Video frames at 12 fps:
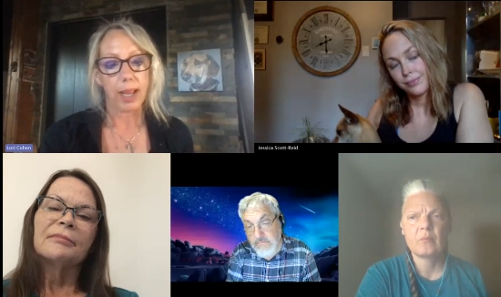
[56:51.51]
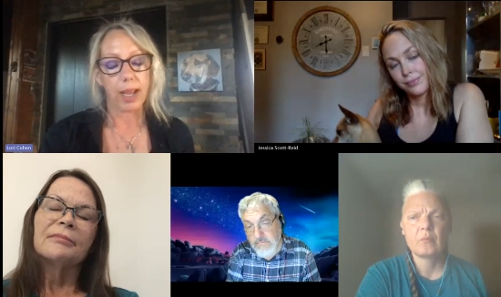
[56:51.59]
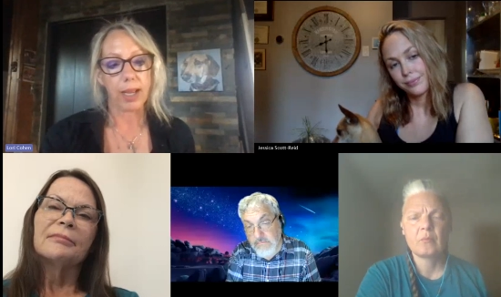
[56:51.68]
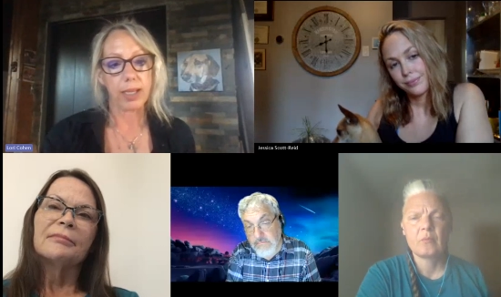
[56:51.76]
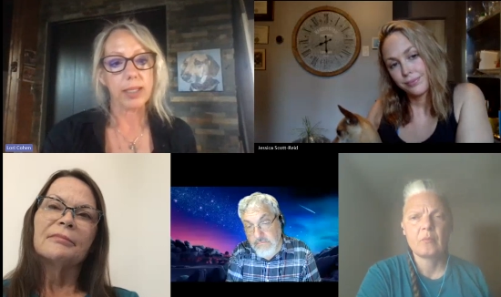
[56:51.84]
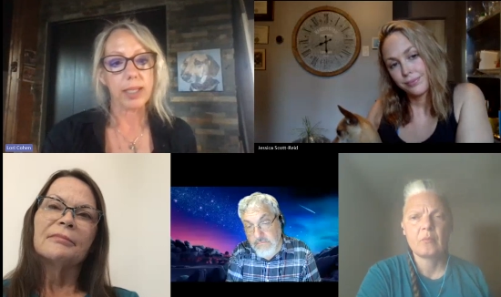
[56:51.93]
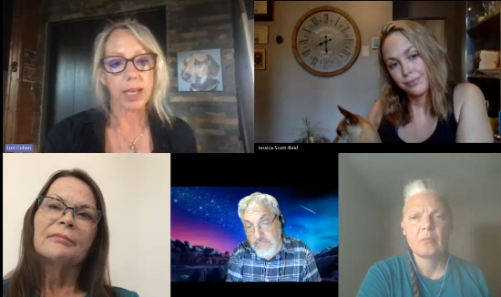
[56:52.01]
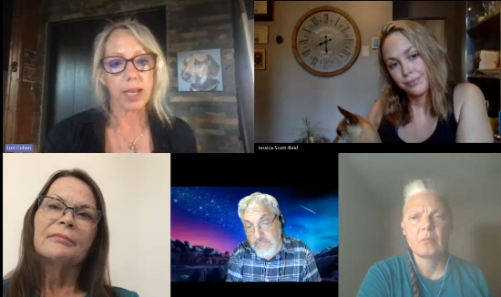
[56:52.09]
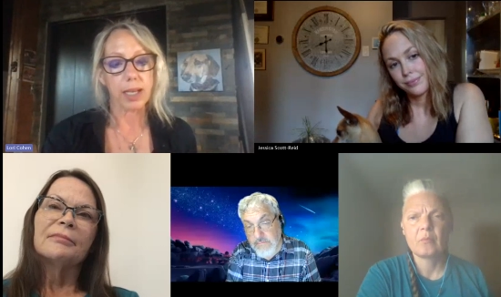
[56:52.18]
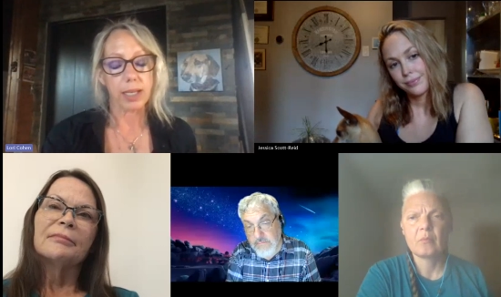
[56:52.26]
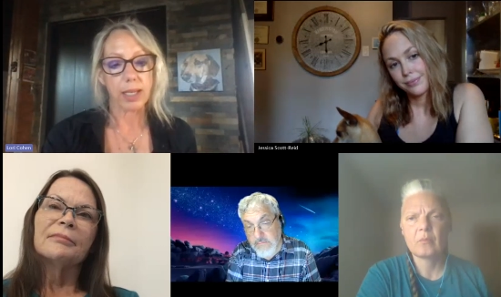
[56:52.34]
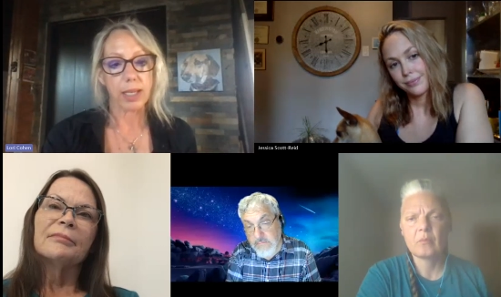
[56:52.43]
Speaker 1: and
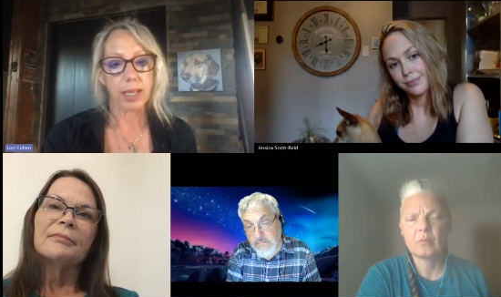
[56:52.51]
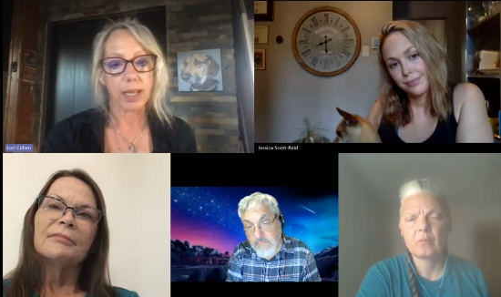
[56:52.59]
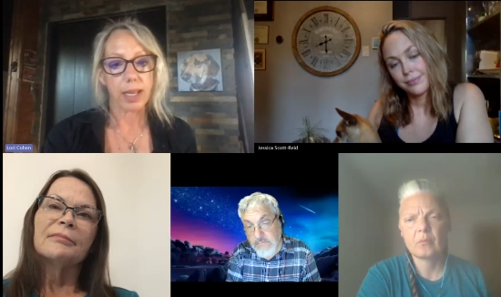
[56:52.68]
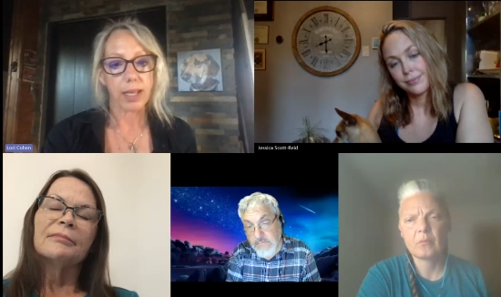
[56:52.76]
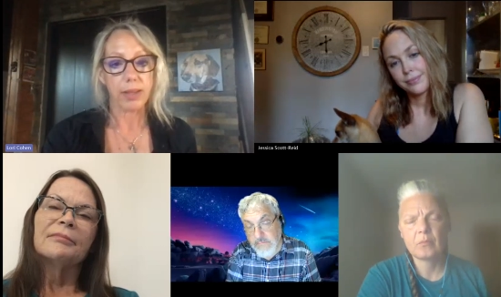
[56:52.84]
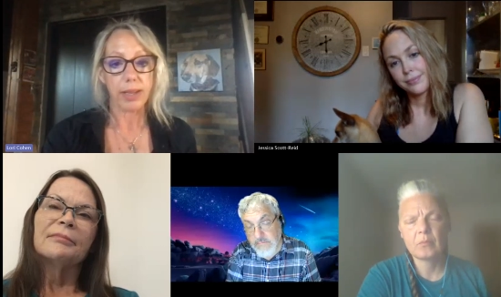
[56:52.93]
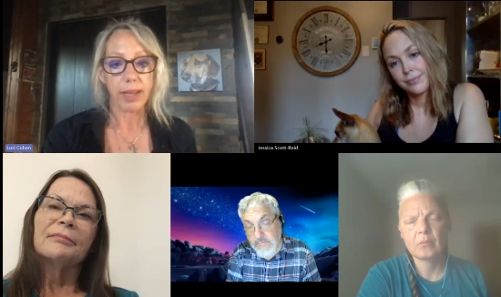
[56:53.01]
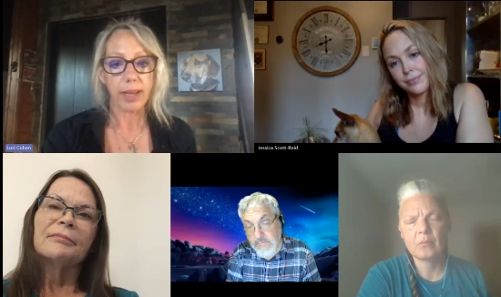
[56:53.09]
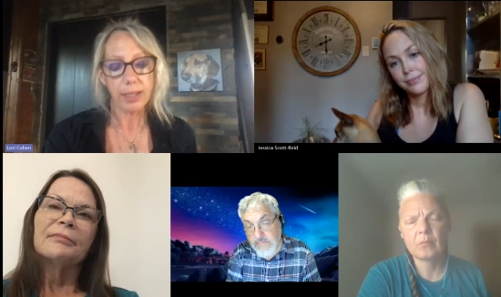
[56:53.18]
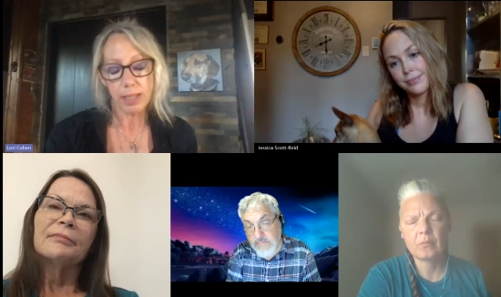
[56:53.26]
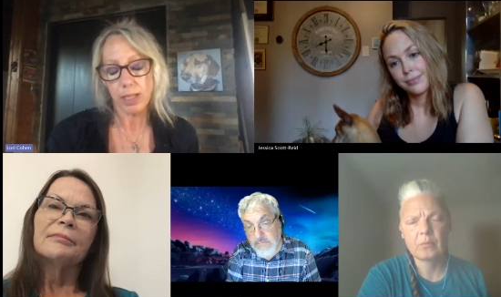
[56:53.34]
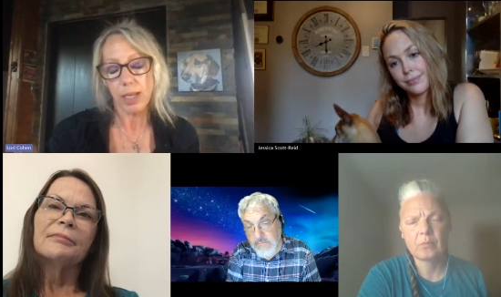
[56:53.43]
uh, and
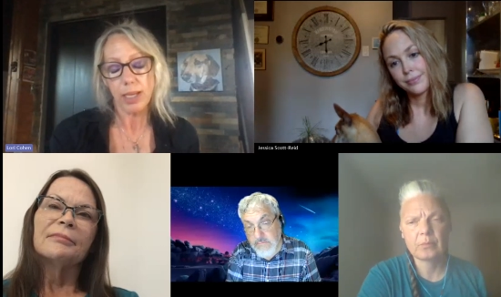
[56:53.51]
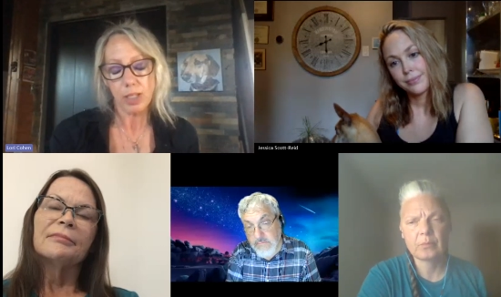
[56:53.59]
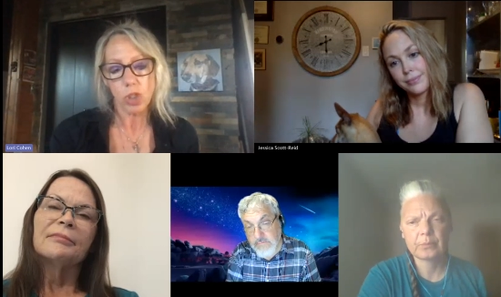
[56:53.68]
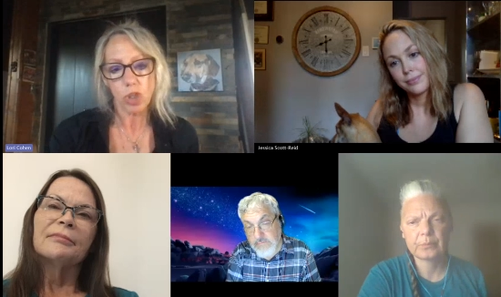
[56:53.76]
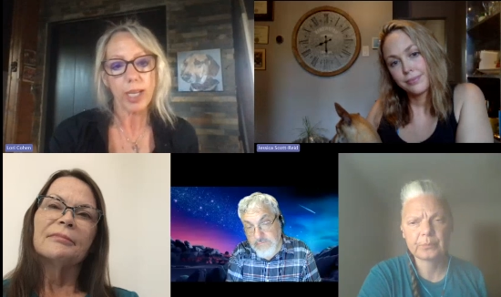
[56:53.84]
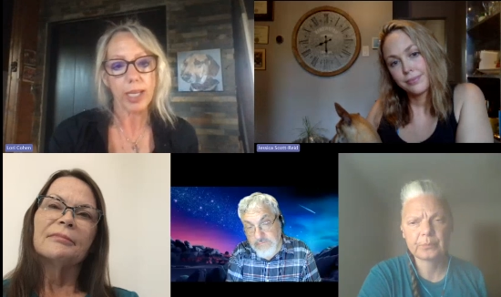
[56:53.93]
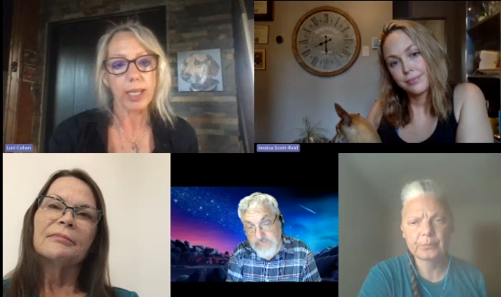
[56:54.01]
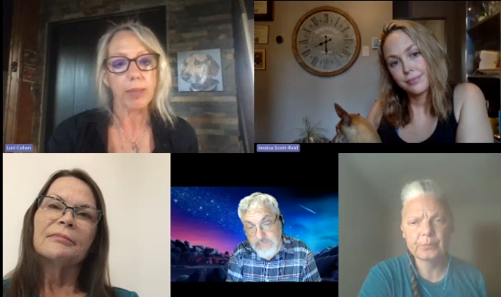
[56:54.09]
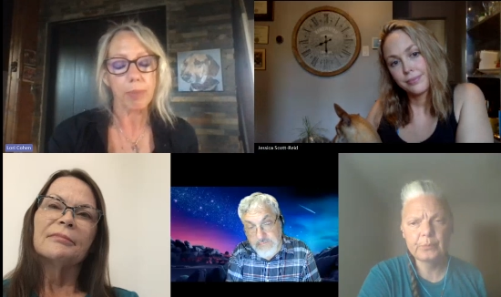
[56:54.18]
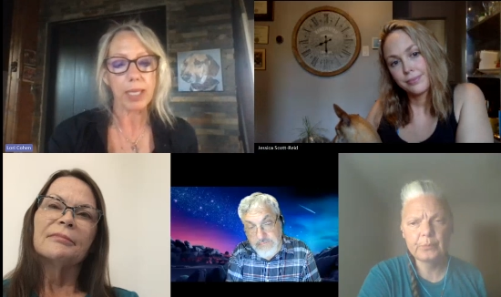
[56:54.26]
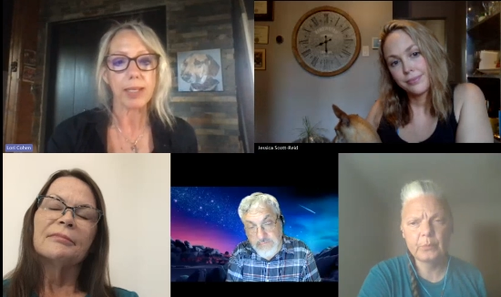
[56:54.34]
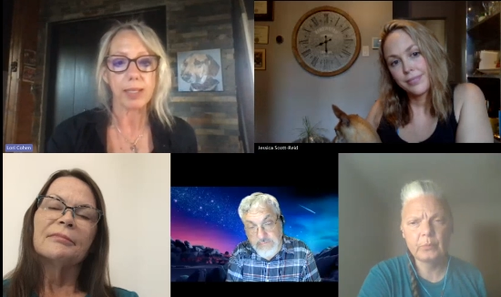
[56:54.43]
and it's it's
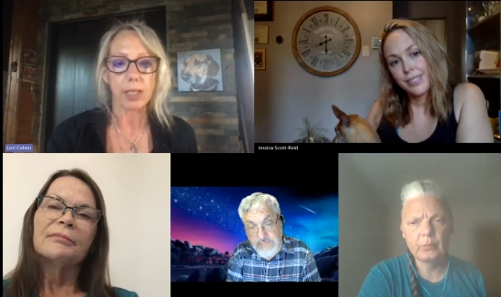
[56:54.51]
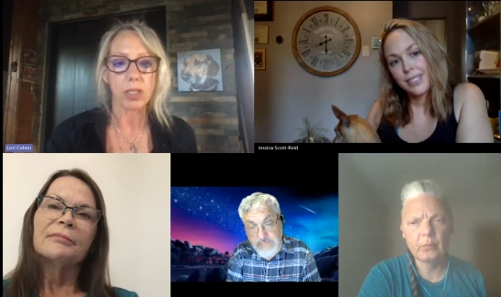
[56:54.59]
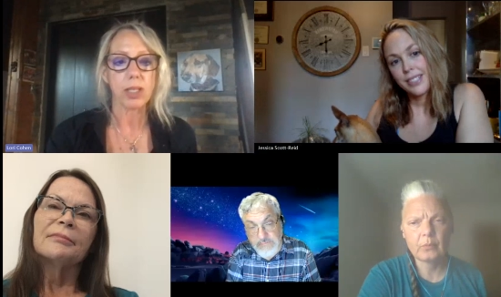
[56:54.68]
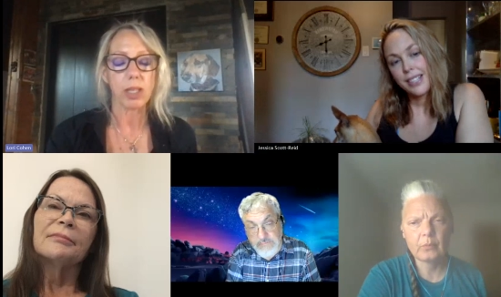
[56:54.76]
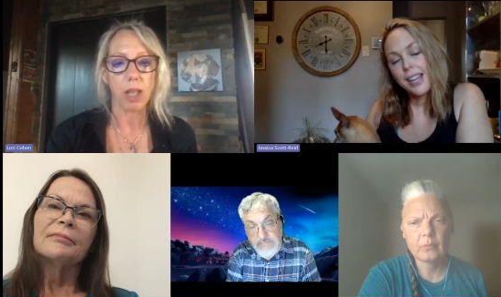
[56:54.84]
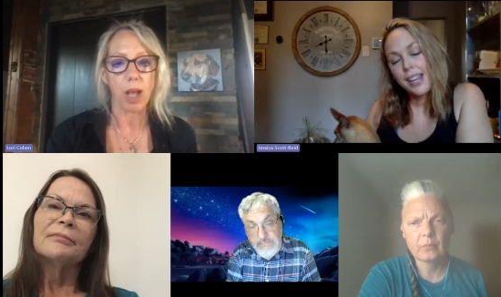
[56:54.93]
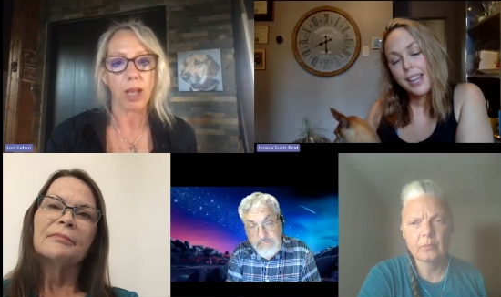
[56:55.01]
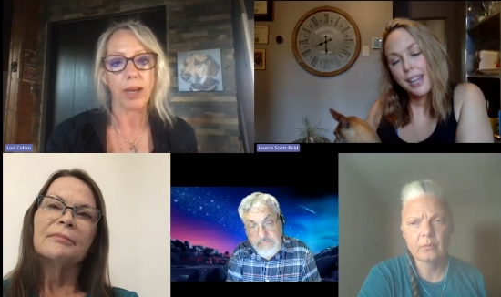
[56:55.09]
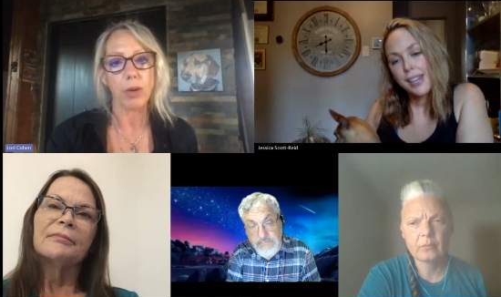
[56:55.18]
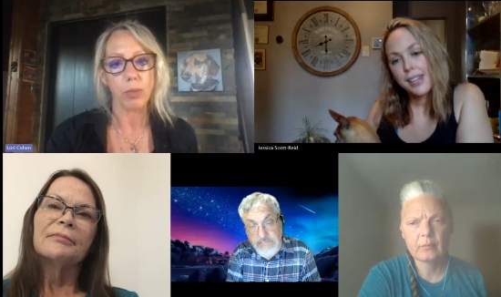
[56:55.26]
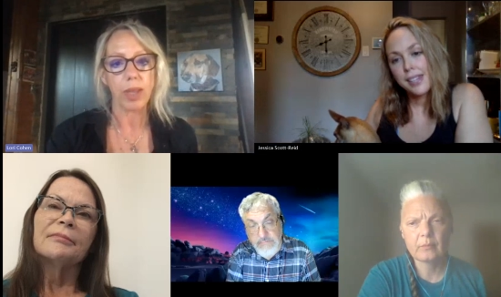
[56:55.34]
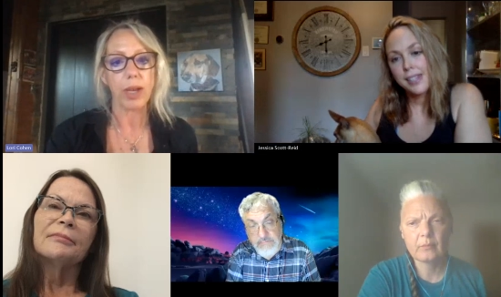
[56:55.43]
tricky because there's a
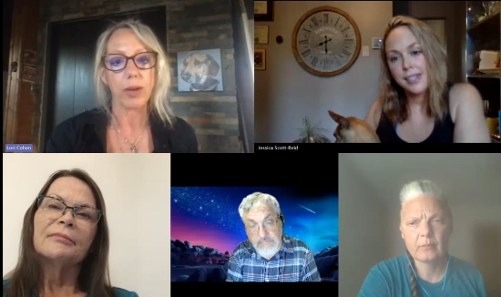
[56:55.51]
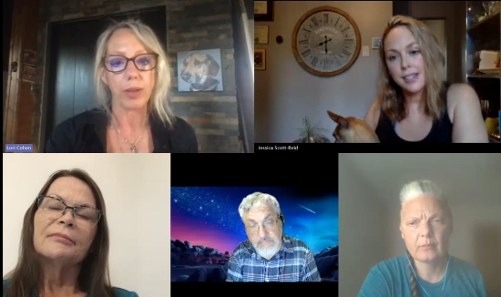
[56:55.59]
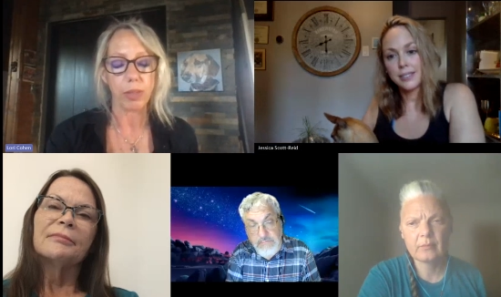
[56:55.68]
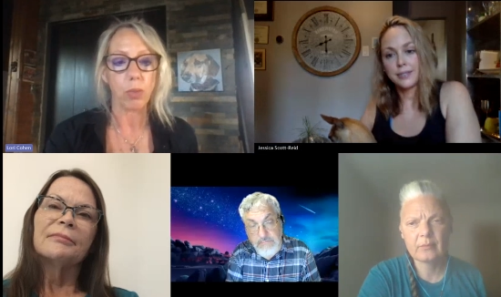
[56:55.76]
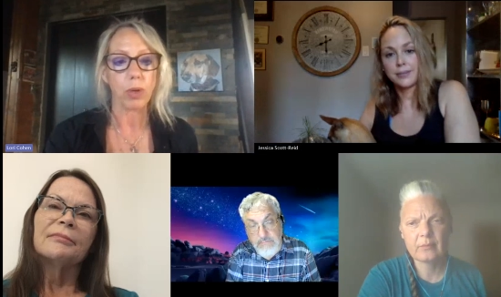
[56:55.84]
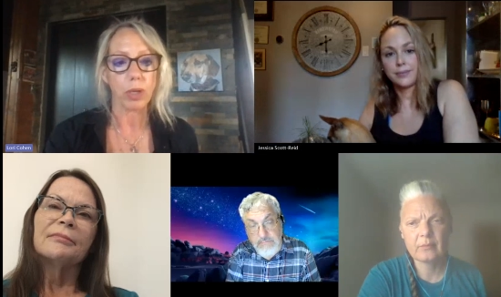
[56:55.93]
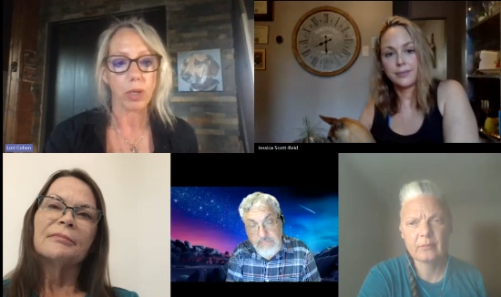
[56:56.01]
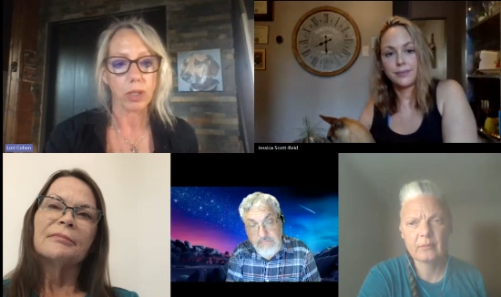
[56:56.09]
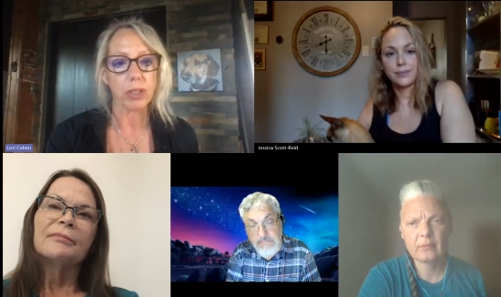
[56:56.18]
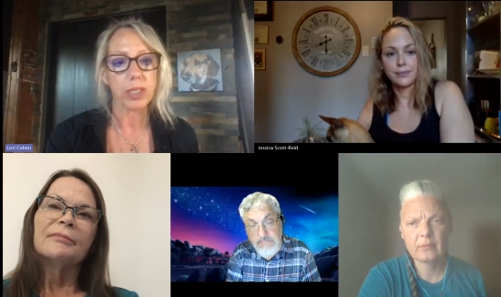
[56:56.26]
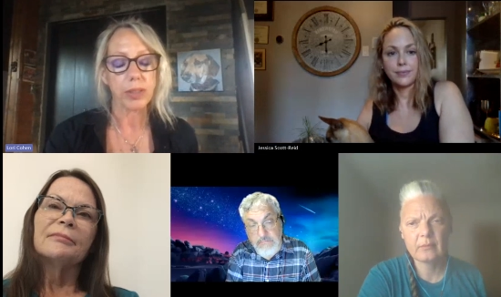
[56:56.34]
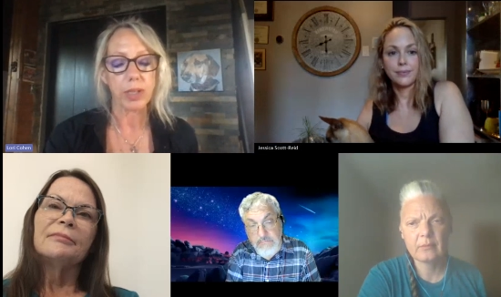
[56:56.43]
lot out there in the
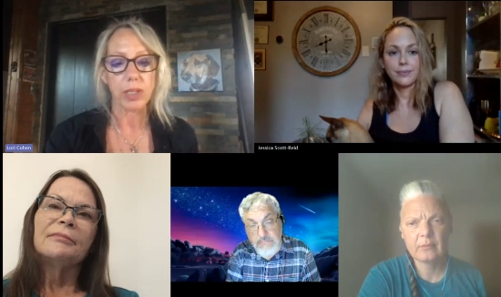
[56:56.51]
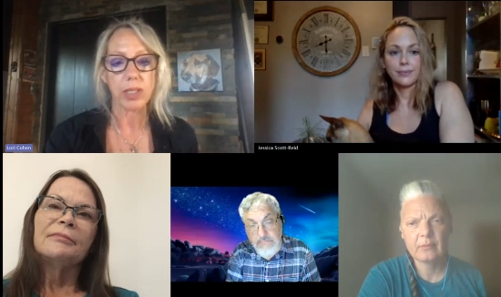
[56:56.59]
world and